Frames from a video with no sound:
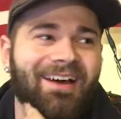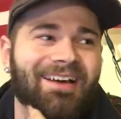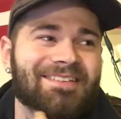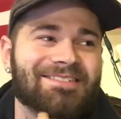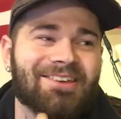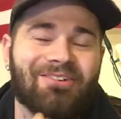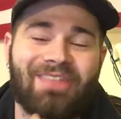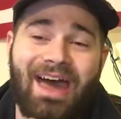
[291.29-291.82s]

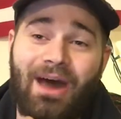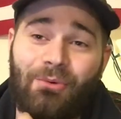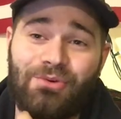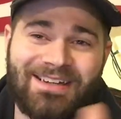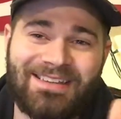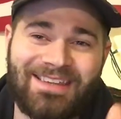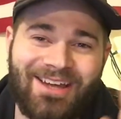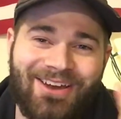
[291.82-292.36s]
So that
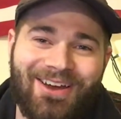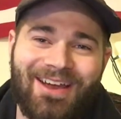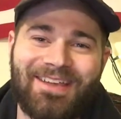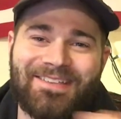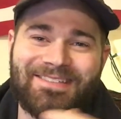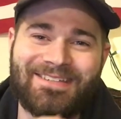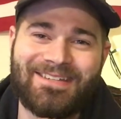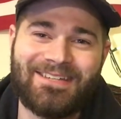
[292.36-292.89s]
was the
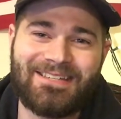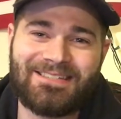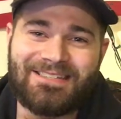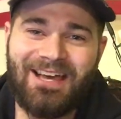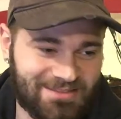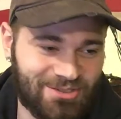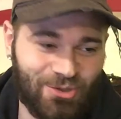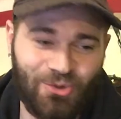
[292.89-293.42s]

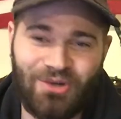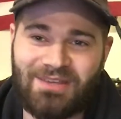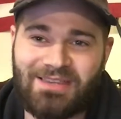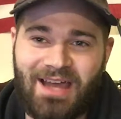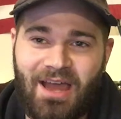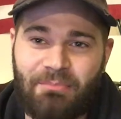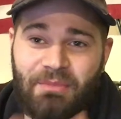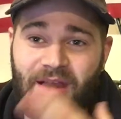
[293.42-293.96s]
craziest story
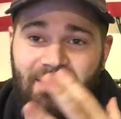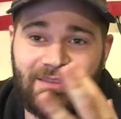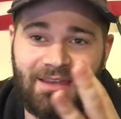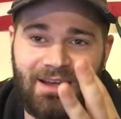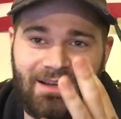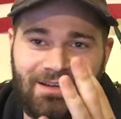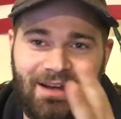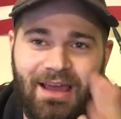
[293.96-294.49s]
time that I
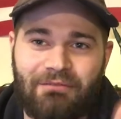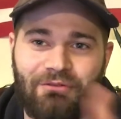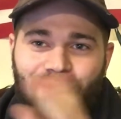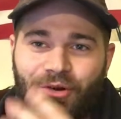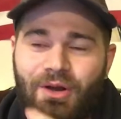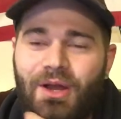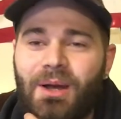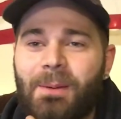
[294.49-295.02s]
think I could
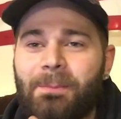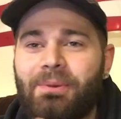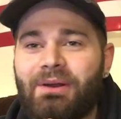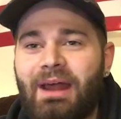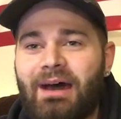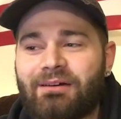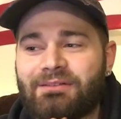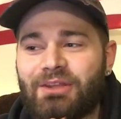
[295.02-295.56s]
ever
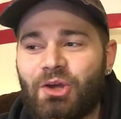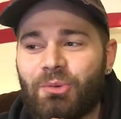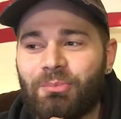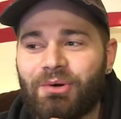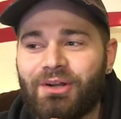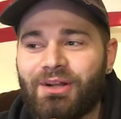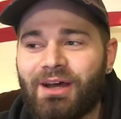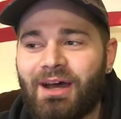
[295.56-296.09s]
put out there.
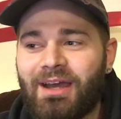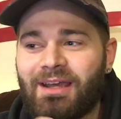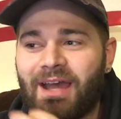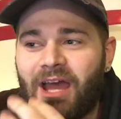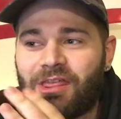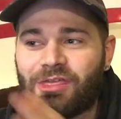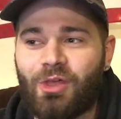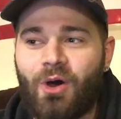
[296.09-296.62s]
But I,
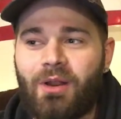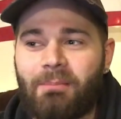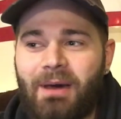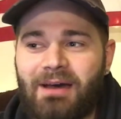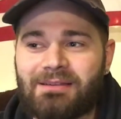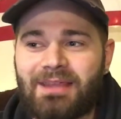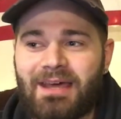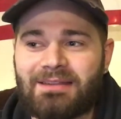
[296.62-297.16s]
I thought
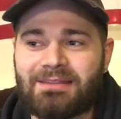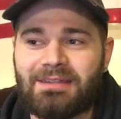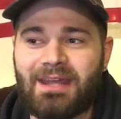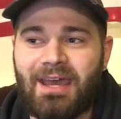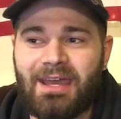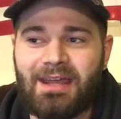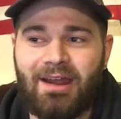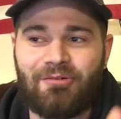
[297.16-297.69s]
about that
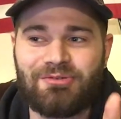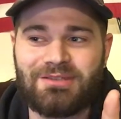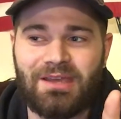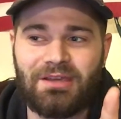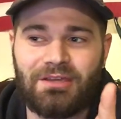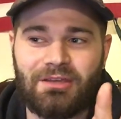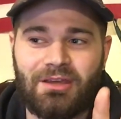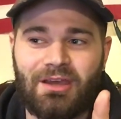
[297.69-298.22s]
today, and I was
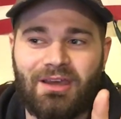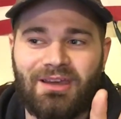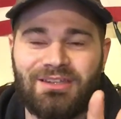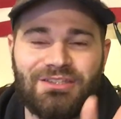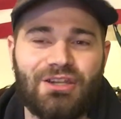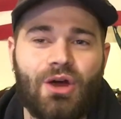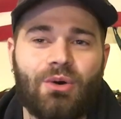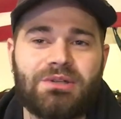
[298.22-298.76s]
like,
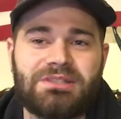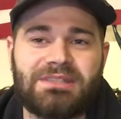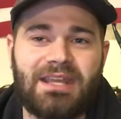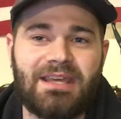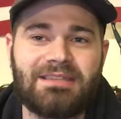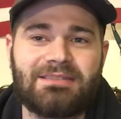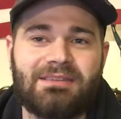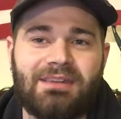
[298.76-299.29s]
you know what,
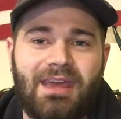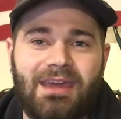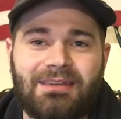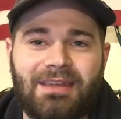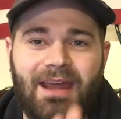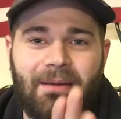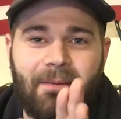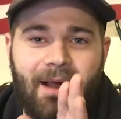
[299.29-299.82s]
today's the day
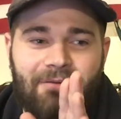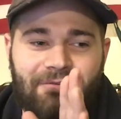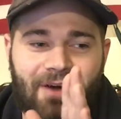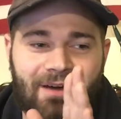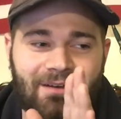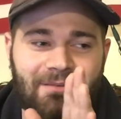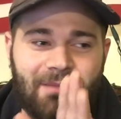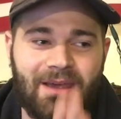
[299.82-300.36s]
that I, I
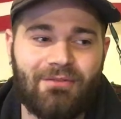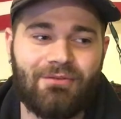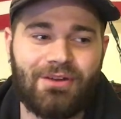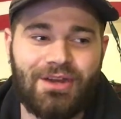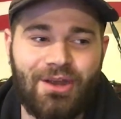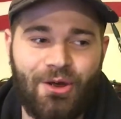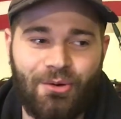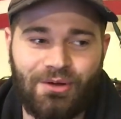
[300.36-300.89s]
finally make a
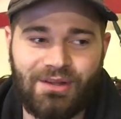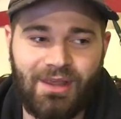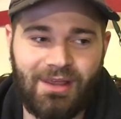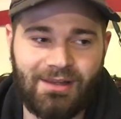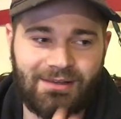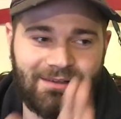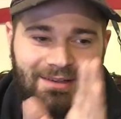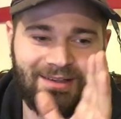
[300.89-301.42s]
video, and,
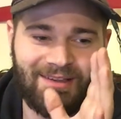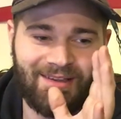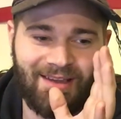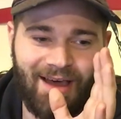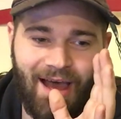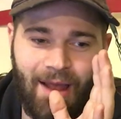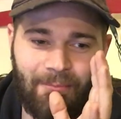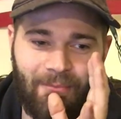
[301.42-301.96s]
and
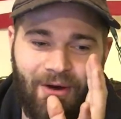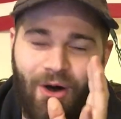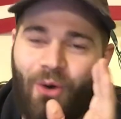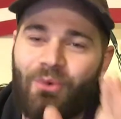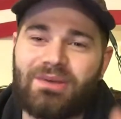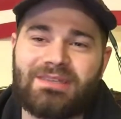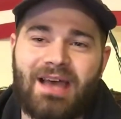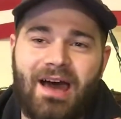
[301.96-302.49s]
I'm
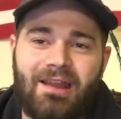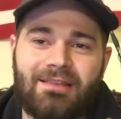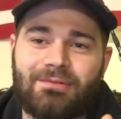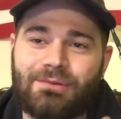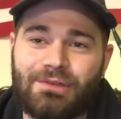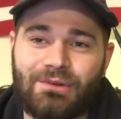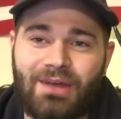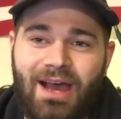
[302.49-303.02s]
always
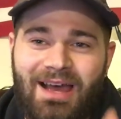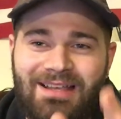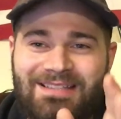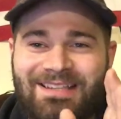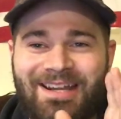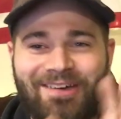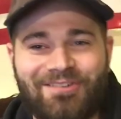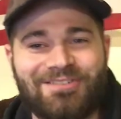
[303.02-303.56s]
honest with you
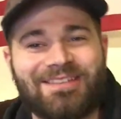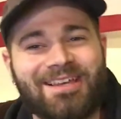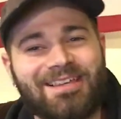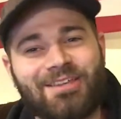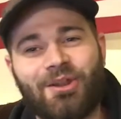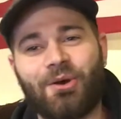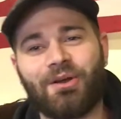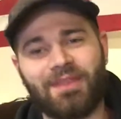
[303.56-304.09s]
guys, and I was
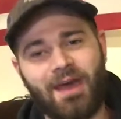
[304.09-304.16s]
like, you know what,